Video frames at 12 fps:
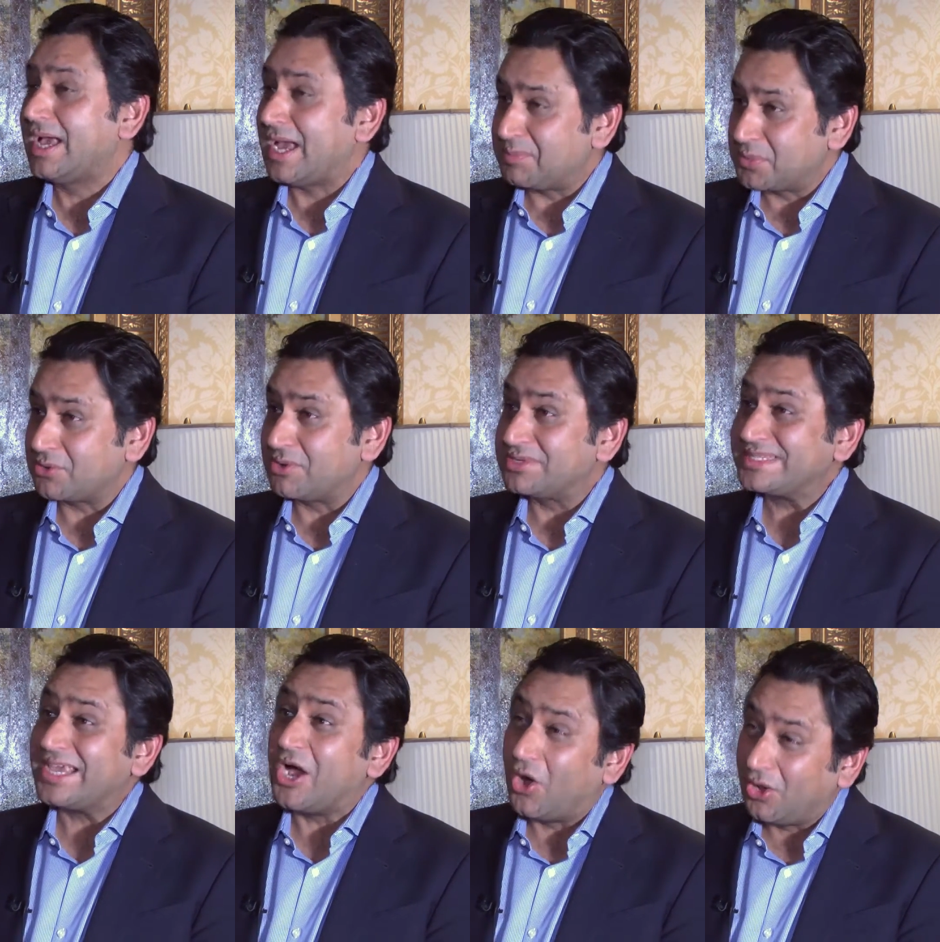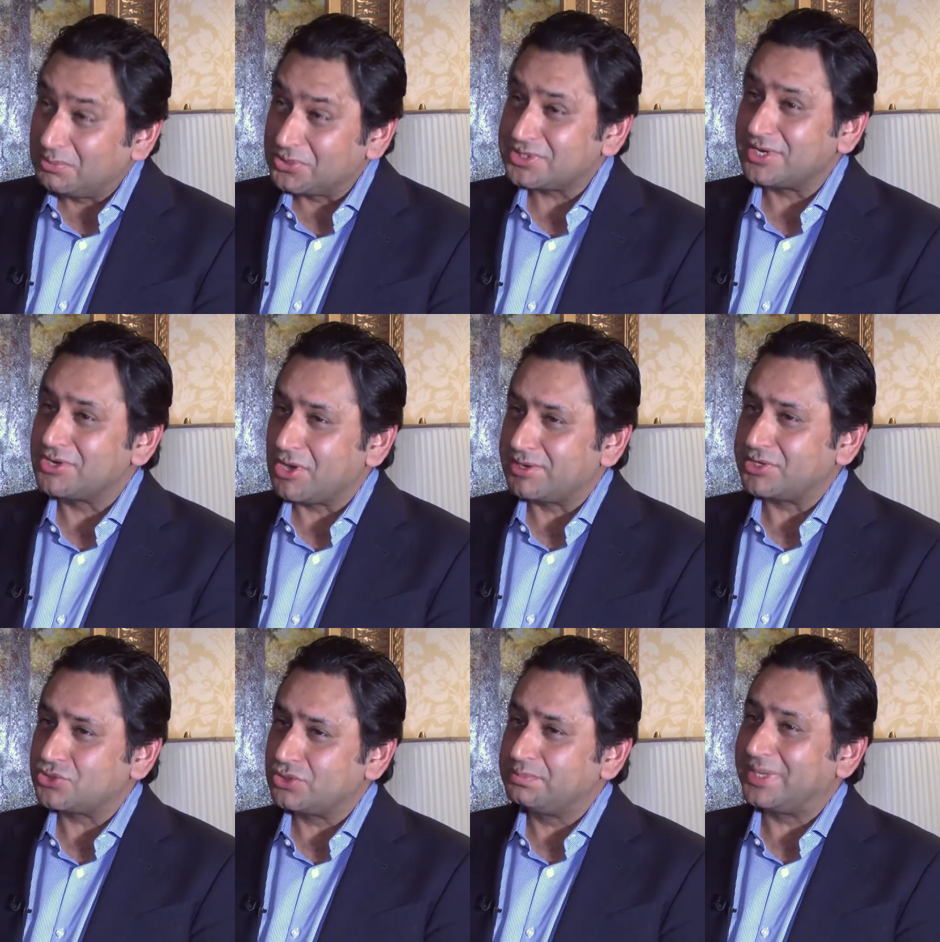I'm not going to say almost a
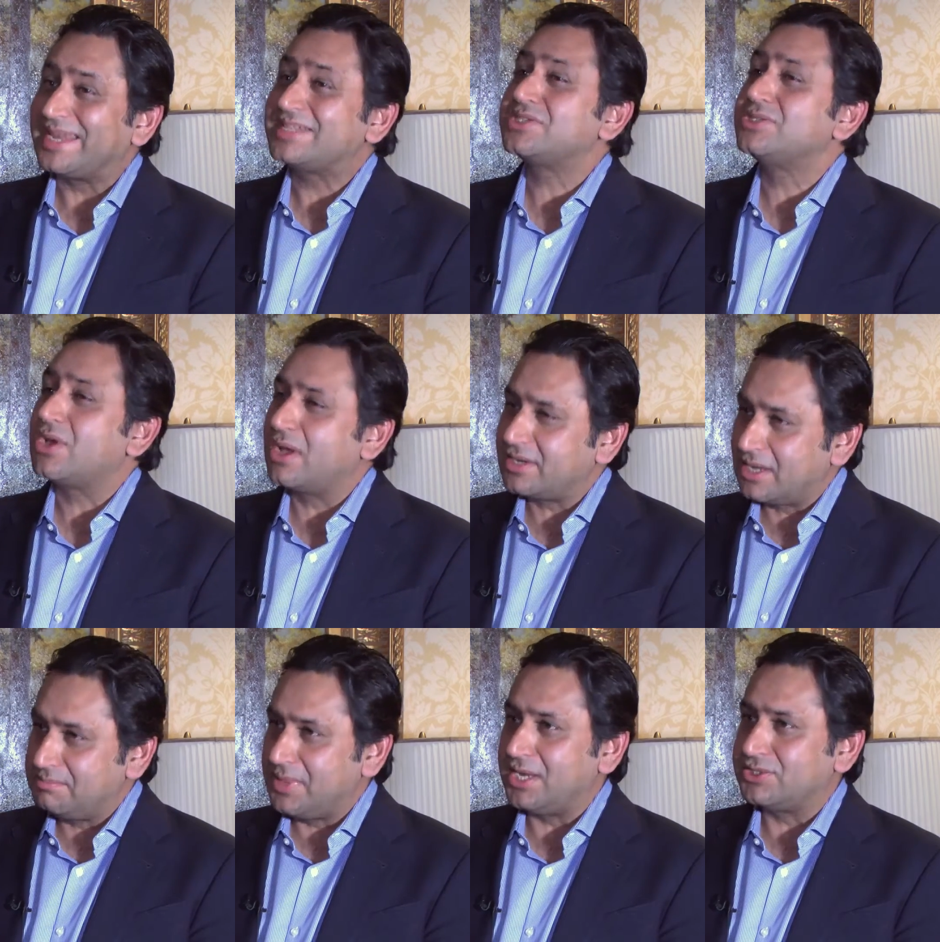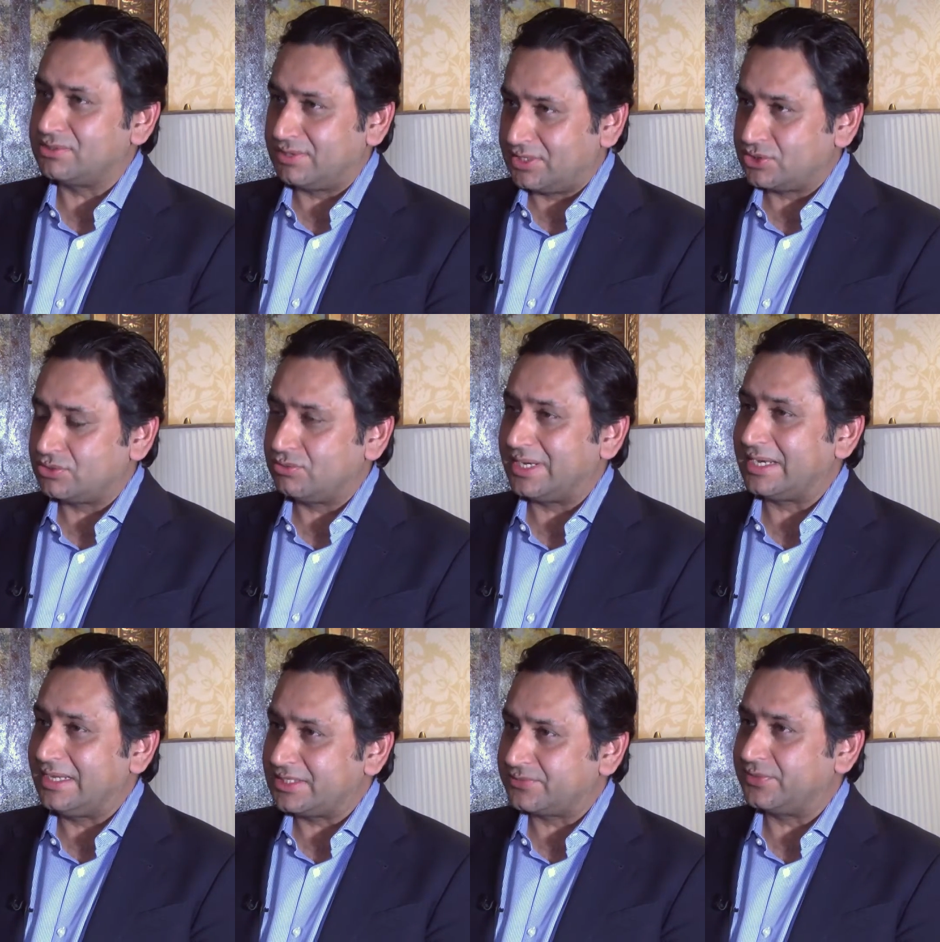non-issue, but it's not a major issue,
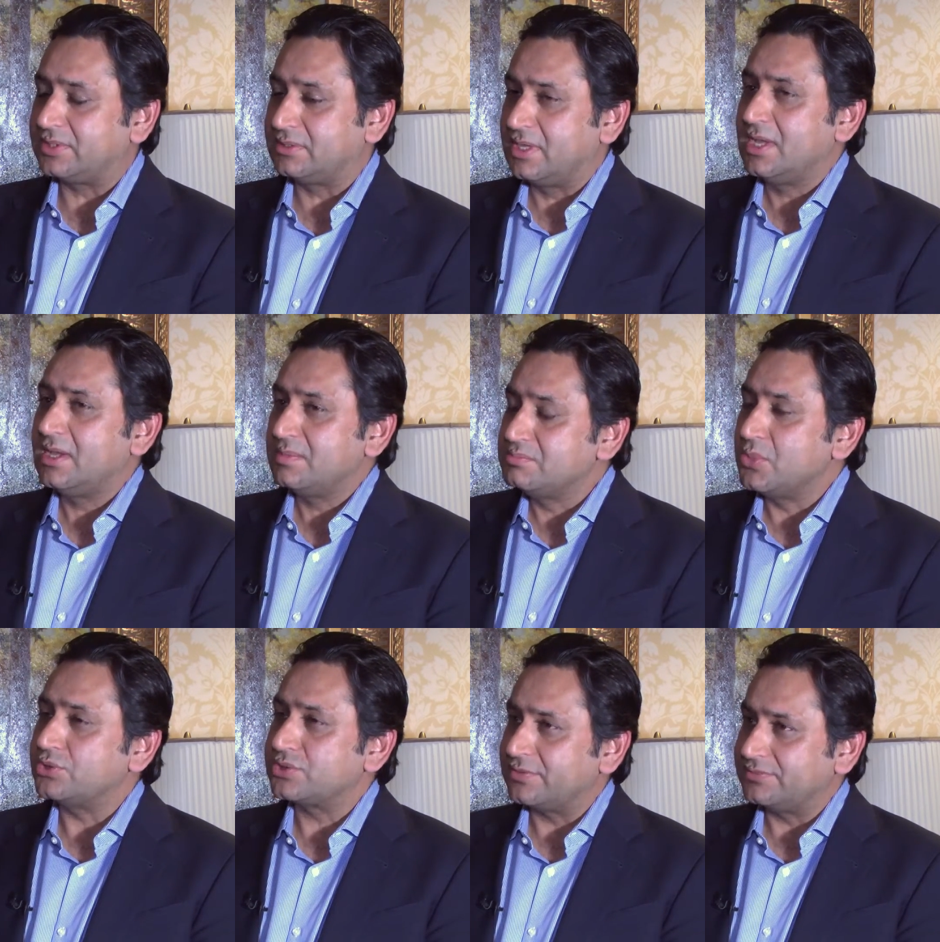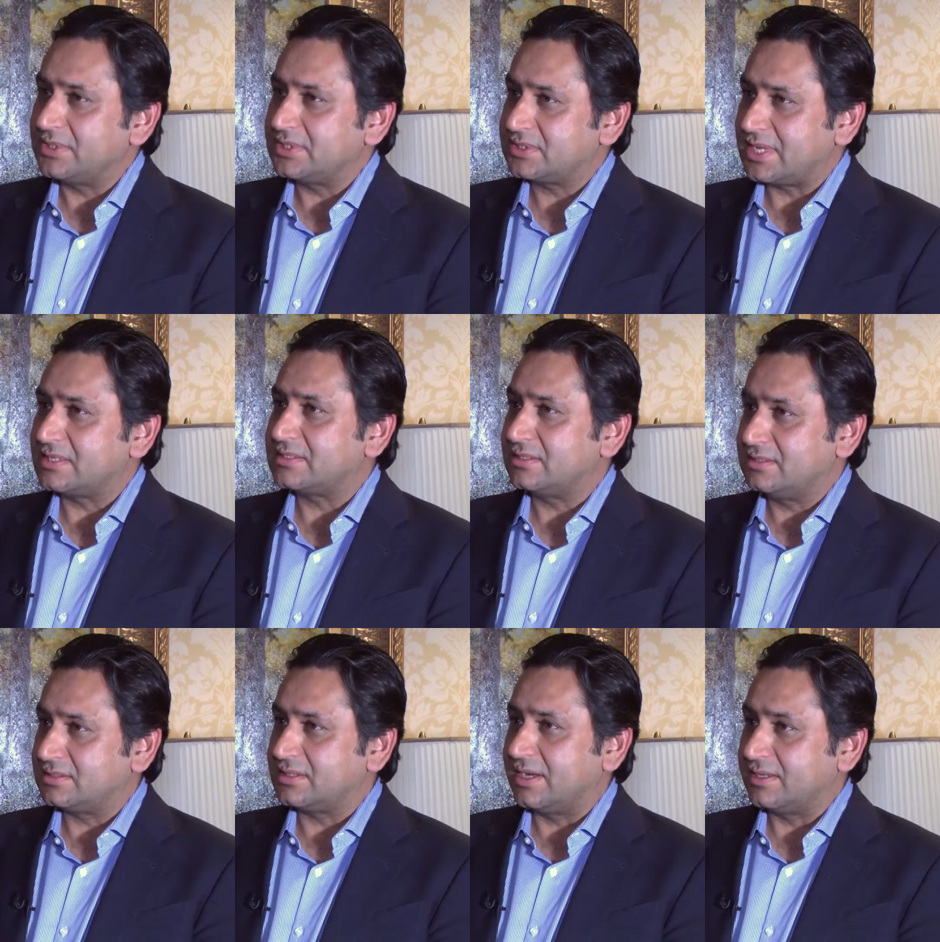at least with most of these stent
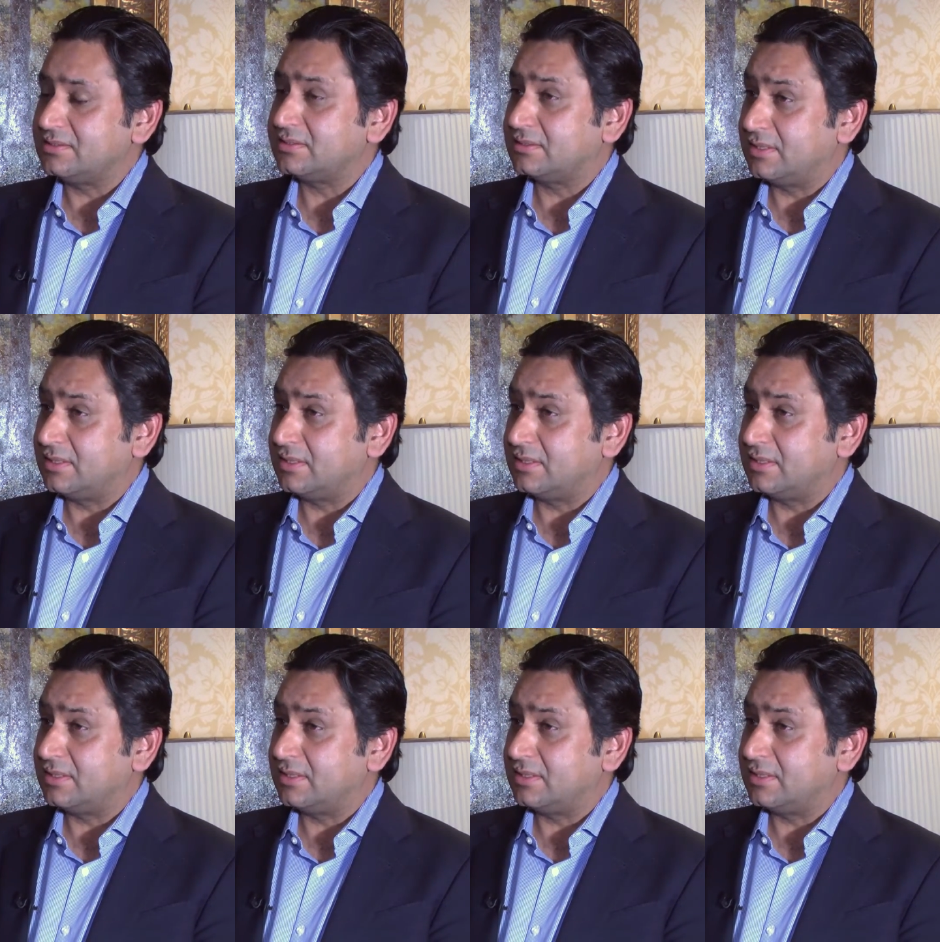designs.